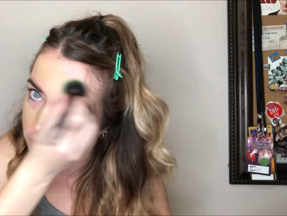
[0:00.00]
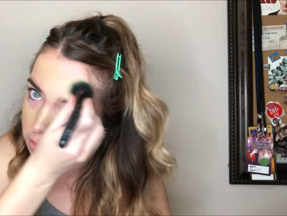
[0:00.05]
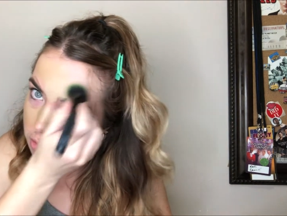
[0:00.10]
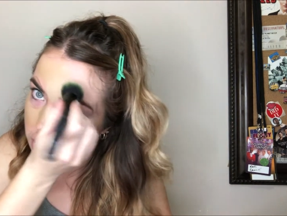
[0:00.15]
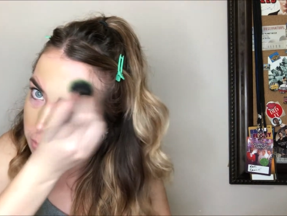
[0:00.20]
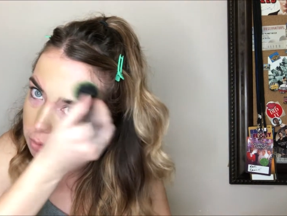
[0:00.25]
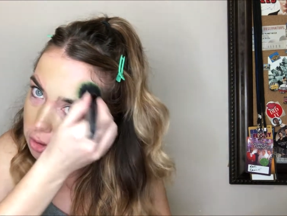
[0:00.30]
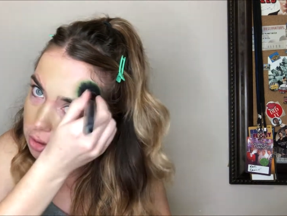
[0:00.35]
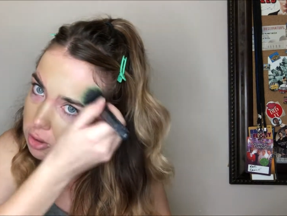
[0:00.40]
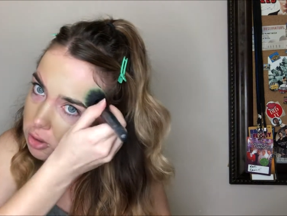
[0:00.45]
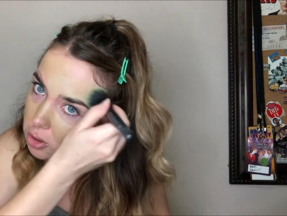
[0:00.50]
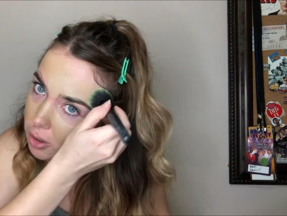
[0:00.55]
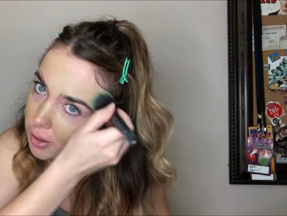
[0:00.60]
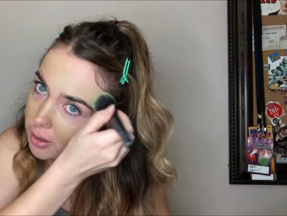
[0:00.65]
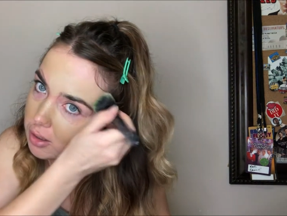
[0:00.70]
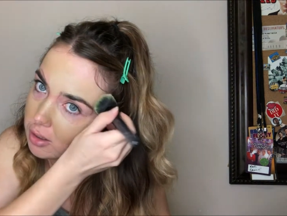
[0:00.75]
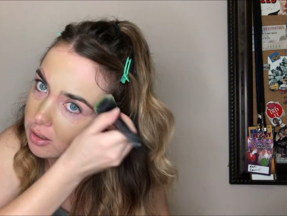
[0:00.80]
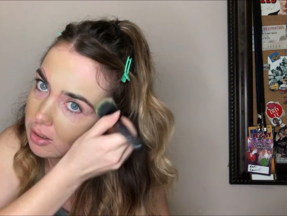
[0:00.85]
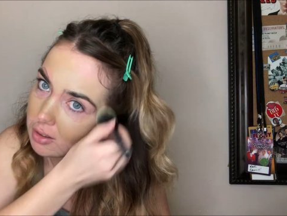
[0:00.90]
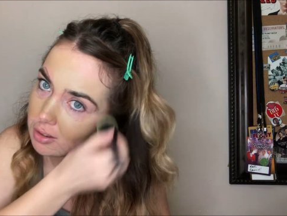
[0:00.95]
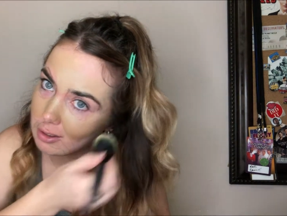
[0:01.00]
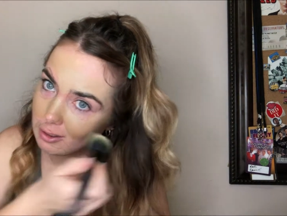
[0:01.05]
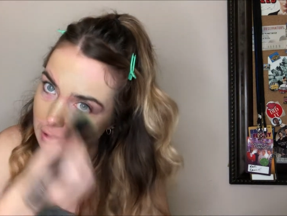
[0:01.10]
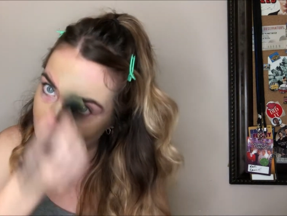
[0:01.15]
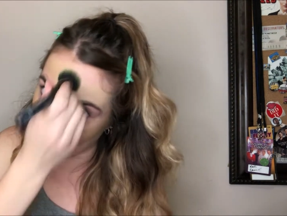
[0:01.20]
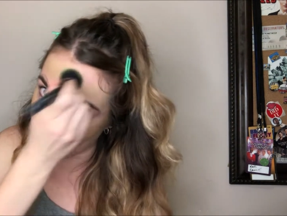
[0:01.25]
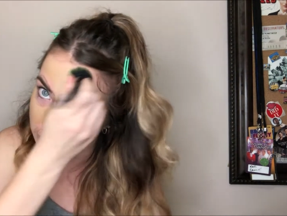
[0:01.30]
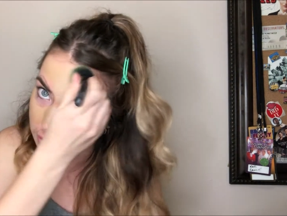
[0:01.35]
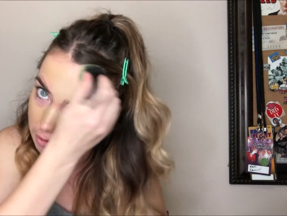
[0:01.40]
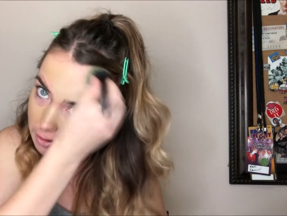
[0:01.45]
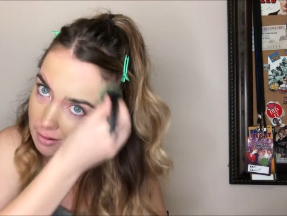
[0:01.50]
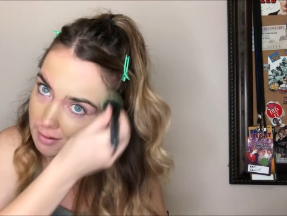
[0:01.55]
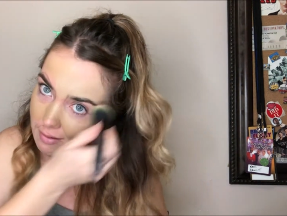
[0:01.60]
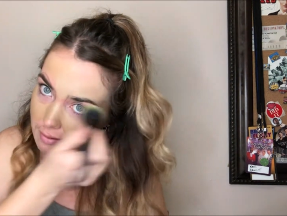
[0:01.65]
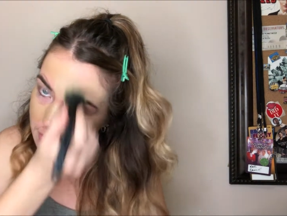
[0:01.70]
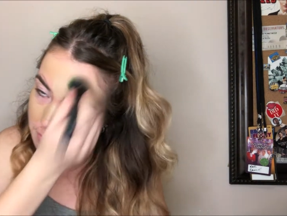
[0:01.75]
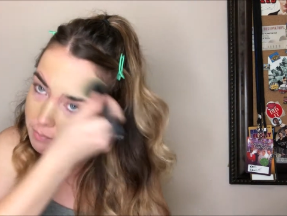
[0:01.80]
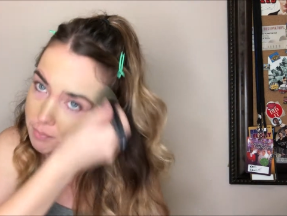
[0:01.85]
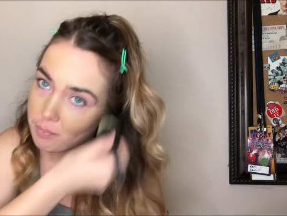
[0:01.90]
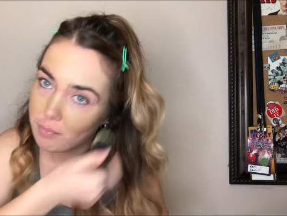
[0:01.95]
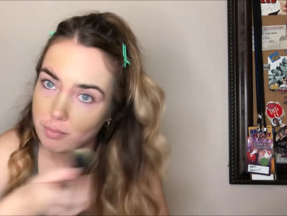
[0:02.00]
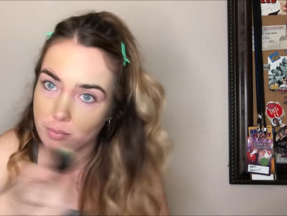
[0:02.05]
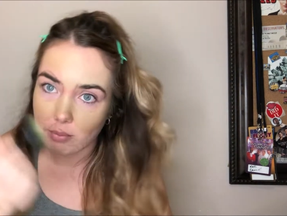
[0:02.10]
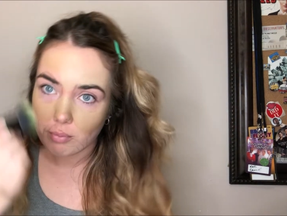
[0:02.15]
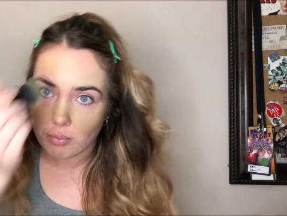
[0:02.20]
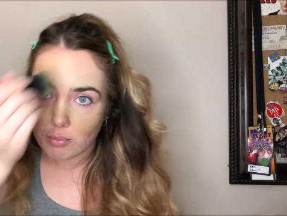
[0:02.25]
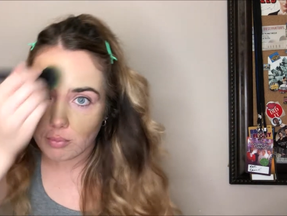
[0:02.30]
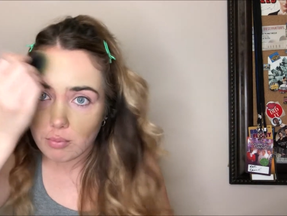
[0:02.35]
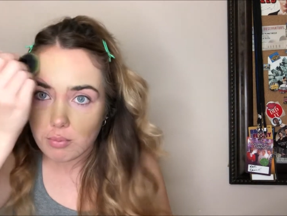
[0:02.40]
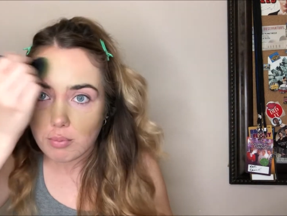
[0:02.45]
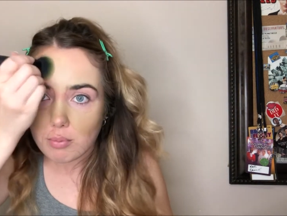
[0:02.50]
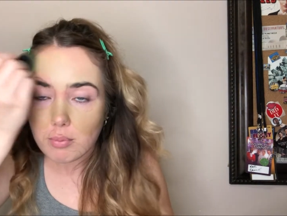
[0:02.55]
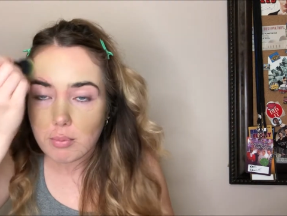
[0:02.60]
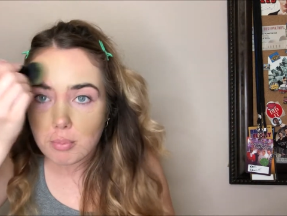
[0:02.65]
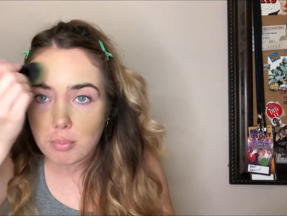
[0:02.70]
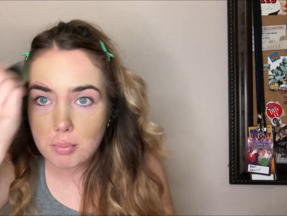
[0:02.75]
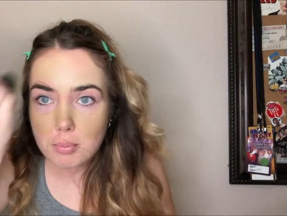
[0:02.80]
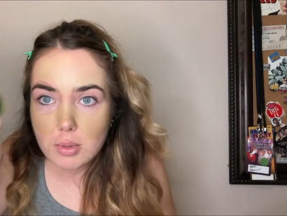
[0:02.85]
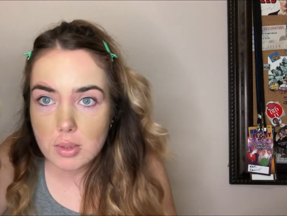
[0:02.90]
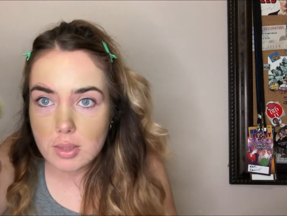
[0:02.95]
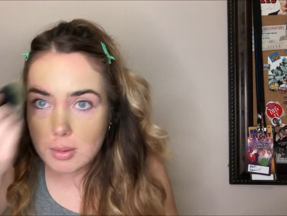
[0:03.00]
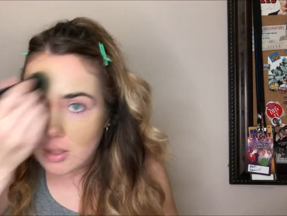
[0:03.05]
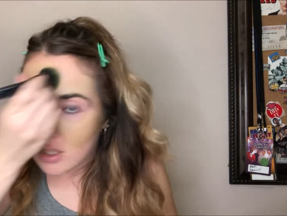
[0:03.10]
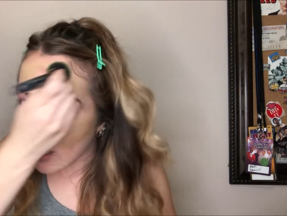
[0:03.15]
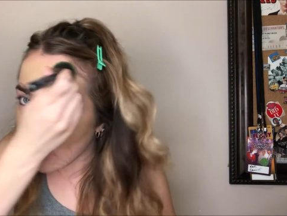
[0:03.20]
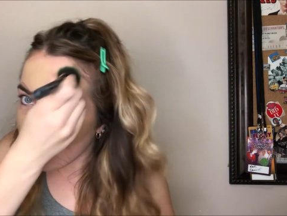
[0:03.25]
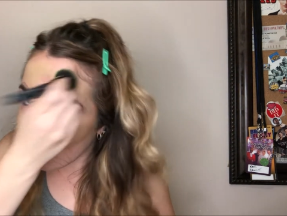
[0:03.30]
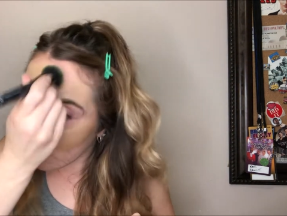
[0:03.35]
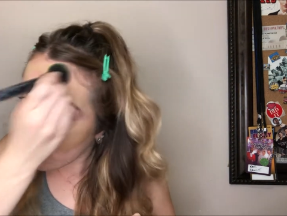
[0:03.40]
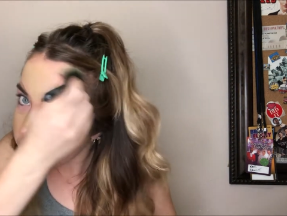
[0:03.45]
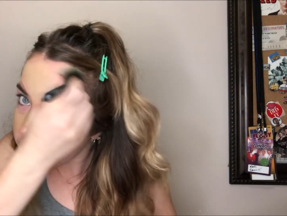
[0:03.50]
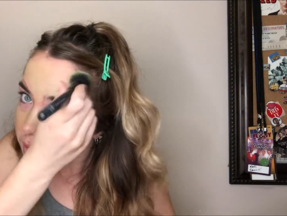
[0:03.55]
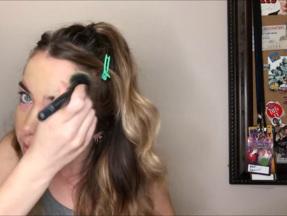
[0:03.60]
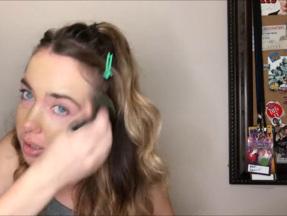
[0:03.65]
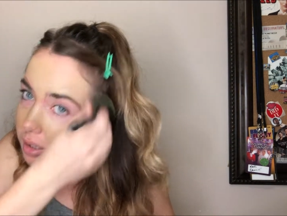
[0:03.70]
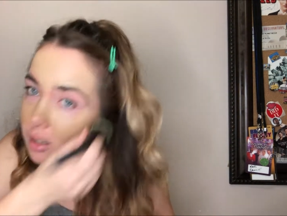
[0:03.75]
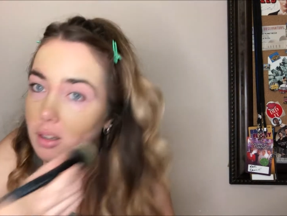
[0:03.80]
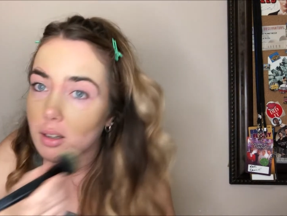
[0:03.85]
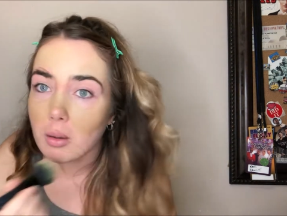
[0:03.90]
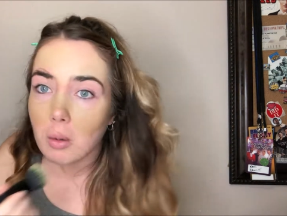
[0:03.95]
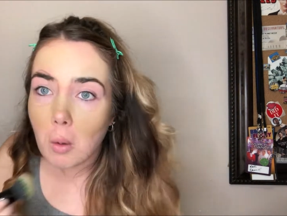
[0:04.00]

so I'm just trying to get the color down there.